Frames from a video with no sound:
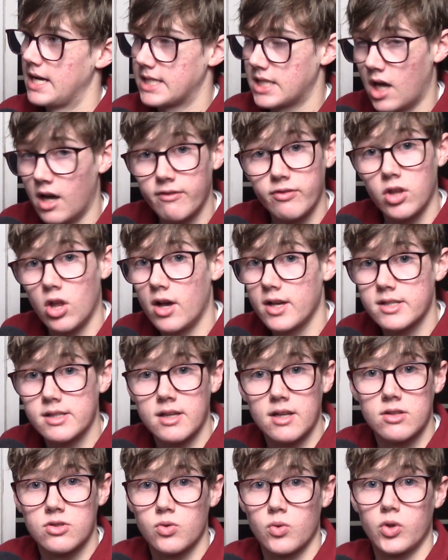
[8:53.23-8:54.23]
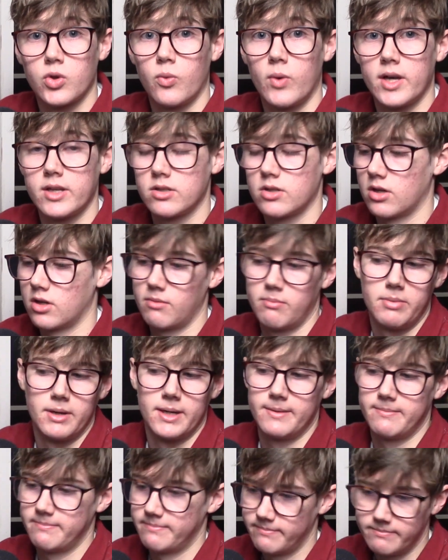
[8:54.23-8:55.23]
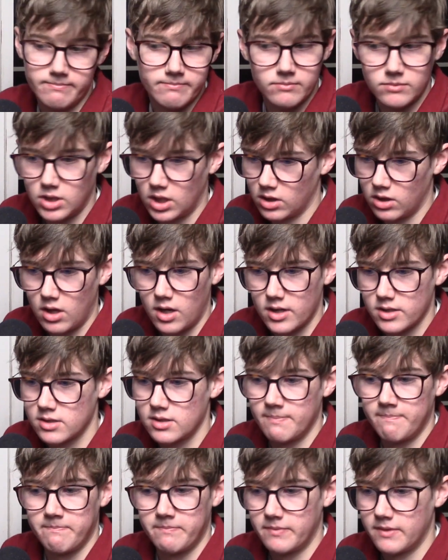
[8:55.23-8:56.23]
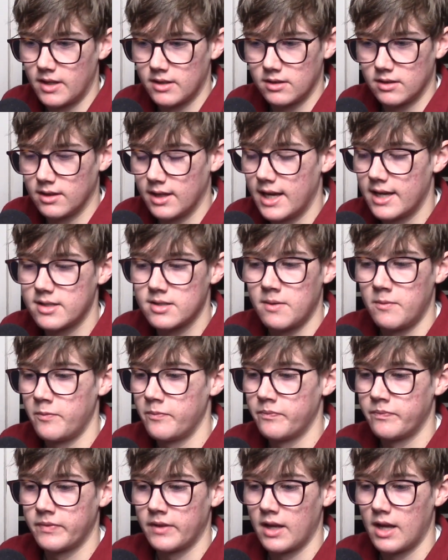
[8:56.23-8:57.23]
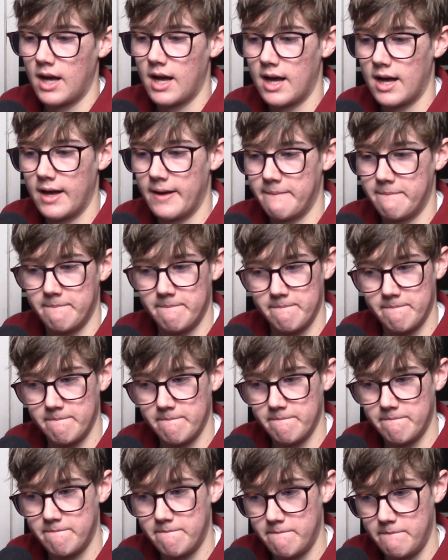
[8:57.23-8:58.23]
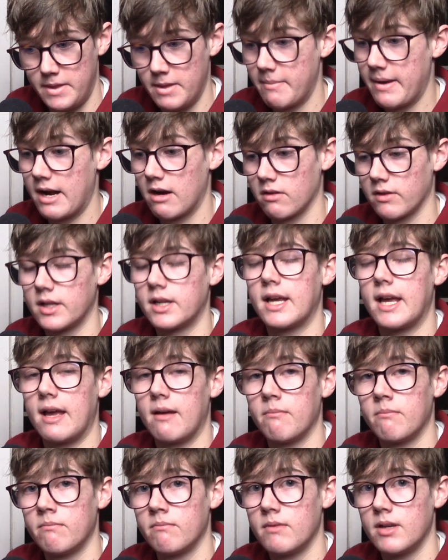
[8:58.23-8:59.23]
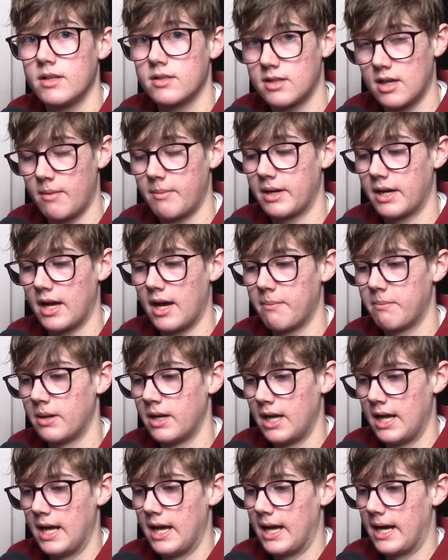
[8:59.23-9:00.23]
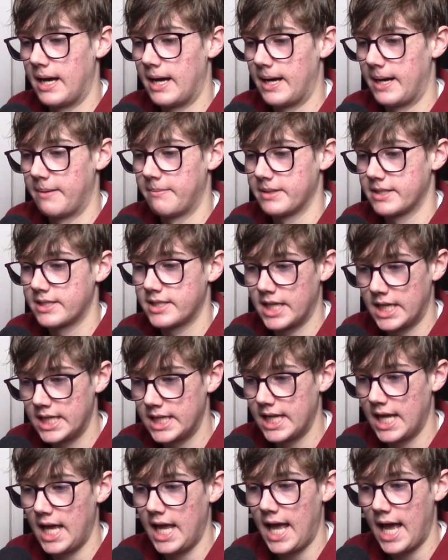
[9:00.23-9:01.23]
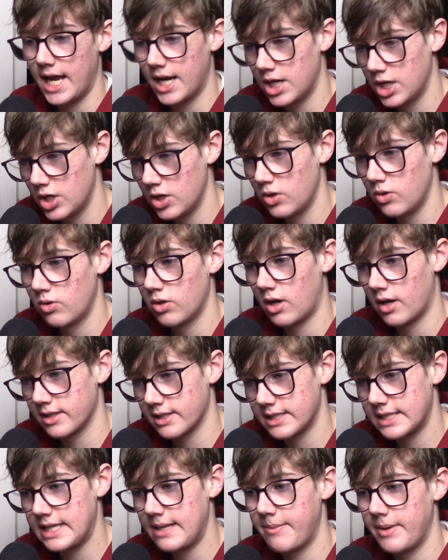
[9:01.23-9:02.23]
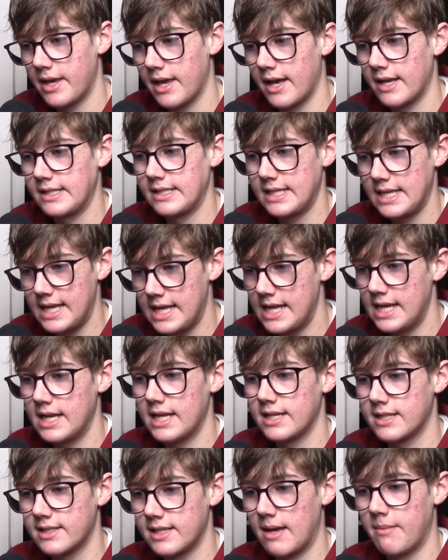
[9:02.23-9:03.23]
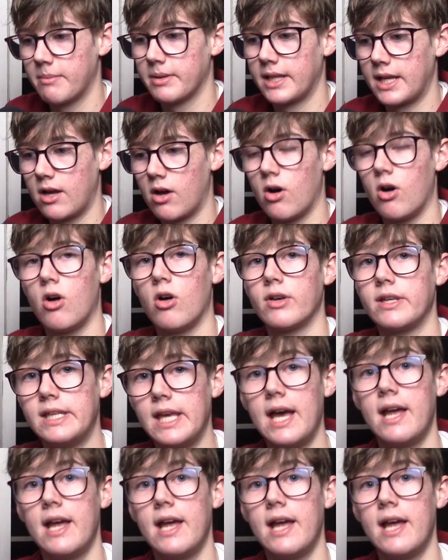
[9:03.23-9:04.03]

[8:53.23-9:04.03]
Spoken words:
A tough loss against Northwestern, but a loss nonetheless. The Maryland game is coming up Sunday at noon on CBS in Assembly Hall.